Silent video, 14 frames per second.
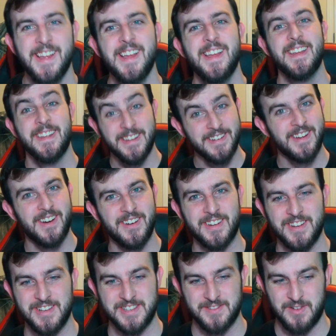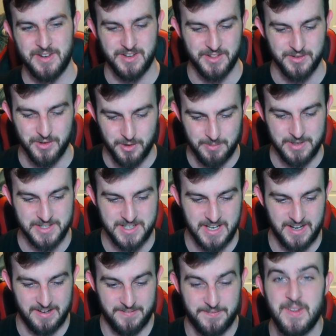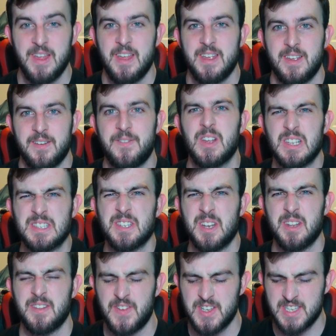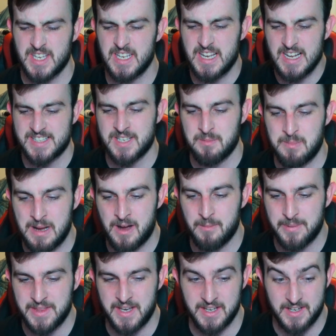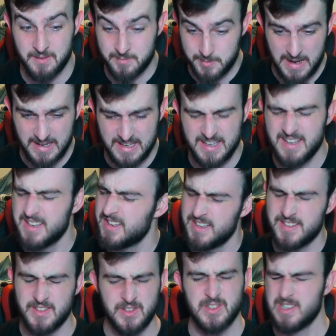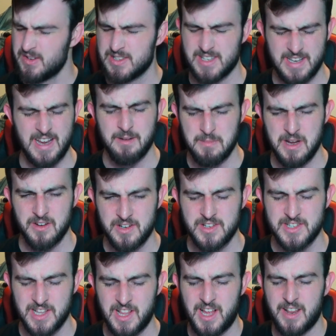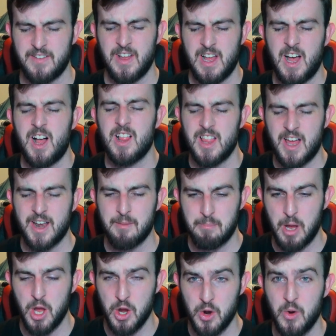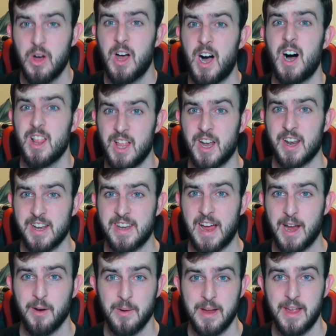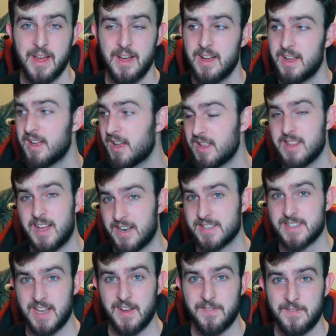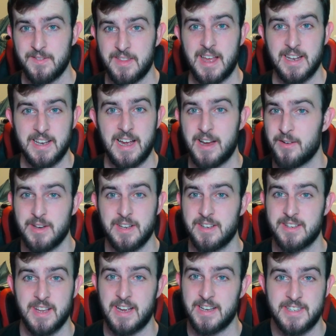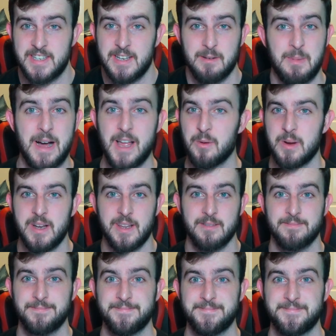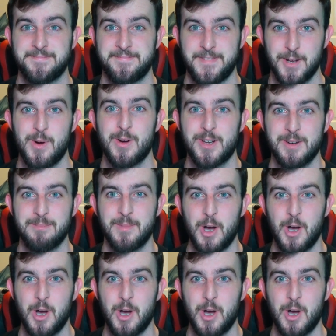you know how it goes when you throw up and just kind of feels little, feels like you got something out, but then it comes back. It, it, it was it was a nightmare. Just a lot of a lot of poo, a lot of diarrhea, a lot of stuff that I already I TMI already. You're